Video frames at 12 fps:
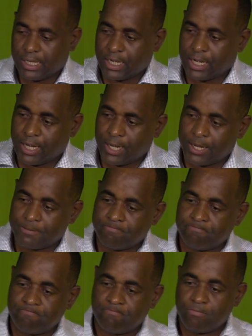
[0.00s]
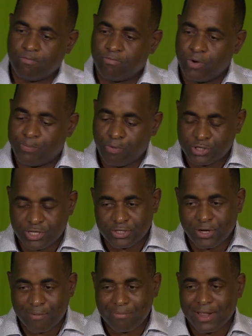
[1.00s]
We're pushing
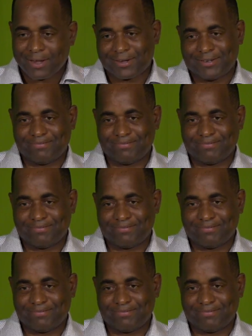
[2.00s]
Dominica,